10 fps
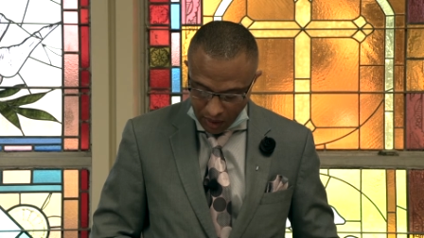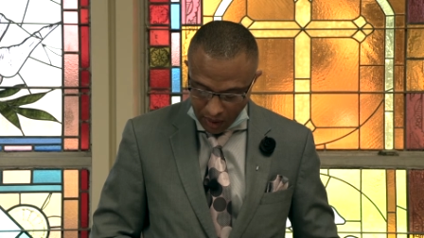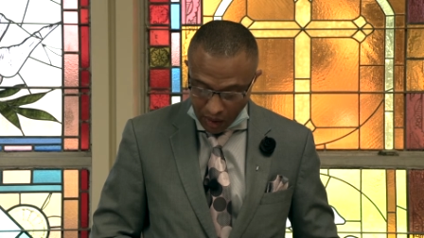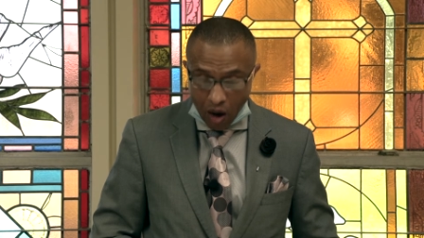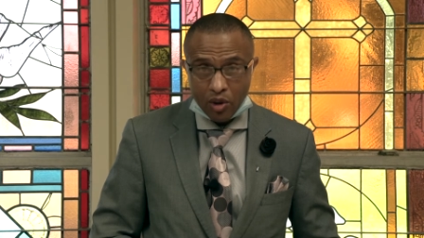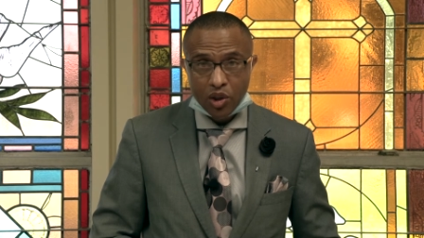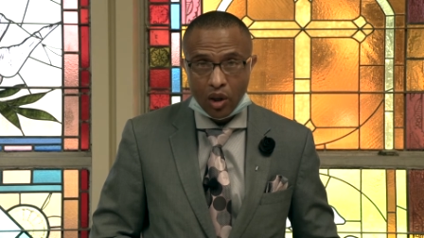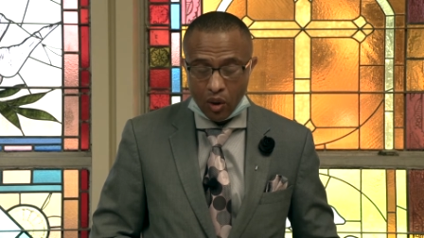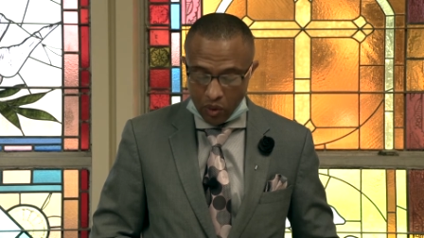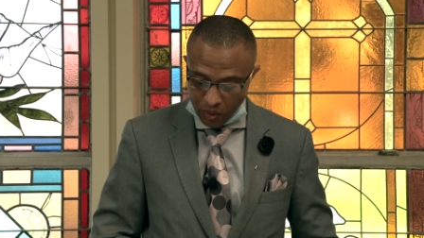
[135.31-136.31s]
And
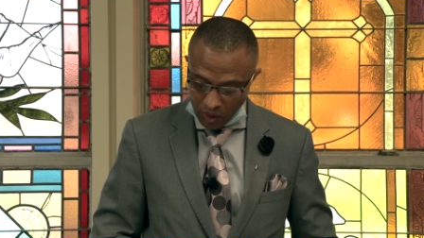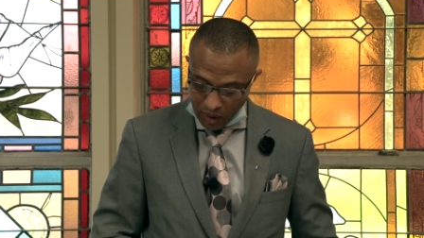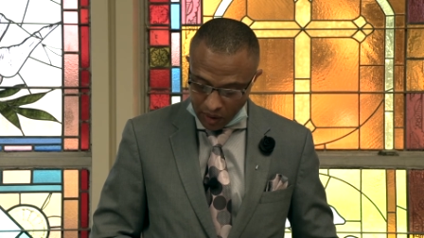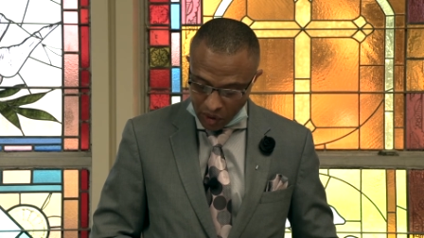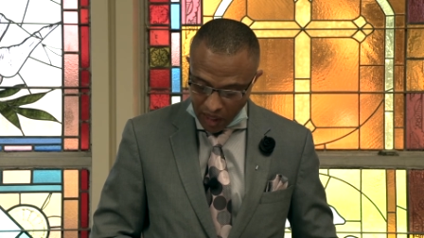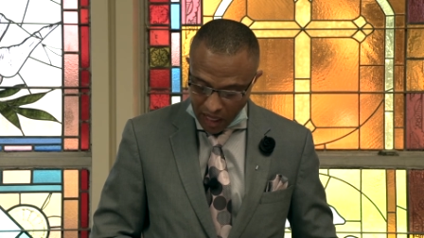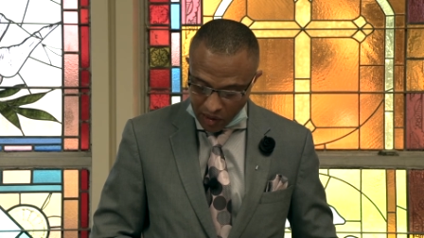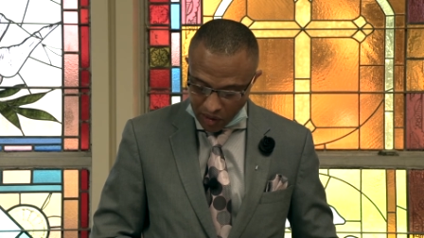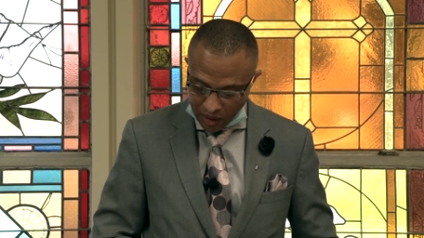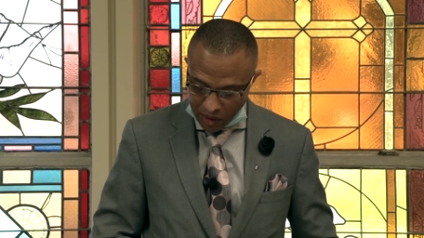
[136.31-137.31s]
also
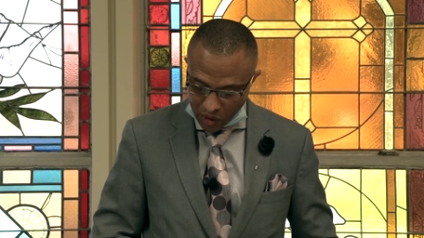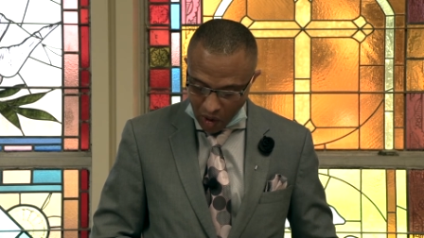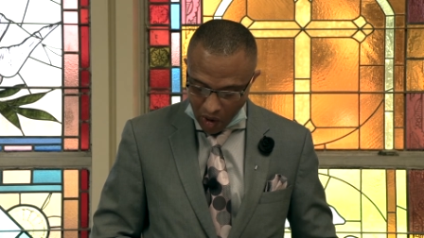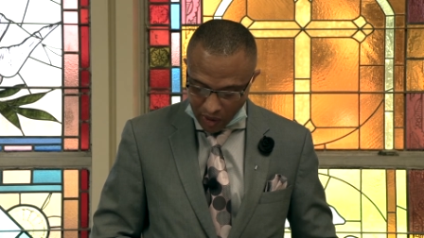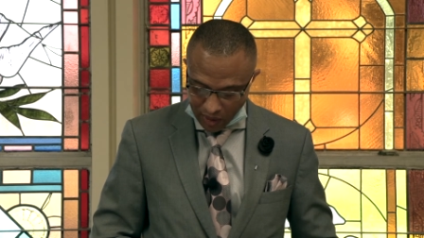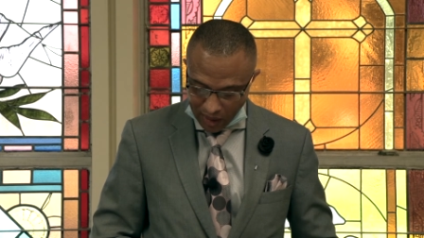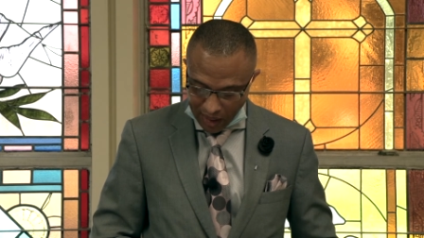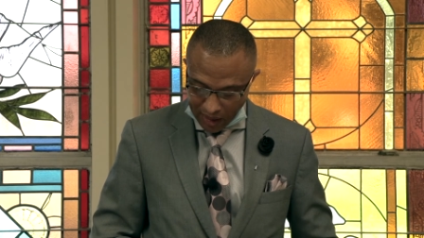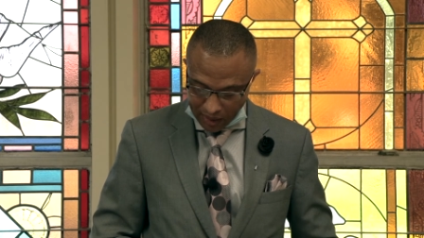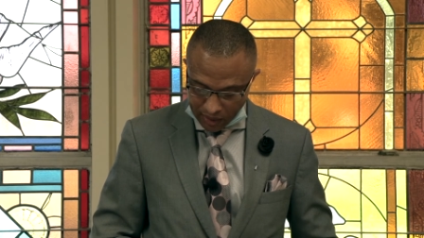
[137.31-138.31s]
changes in charge
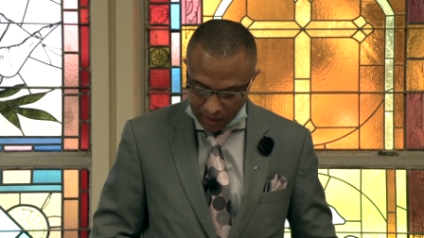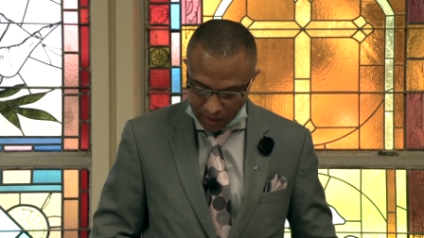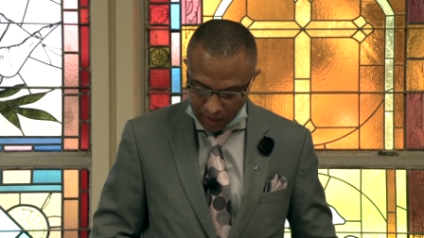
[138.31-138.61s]
lines.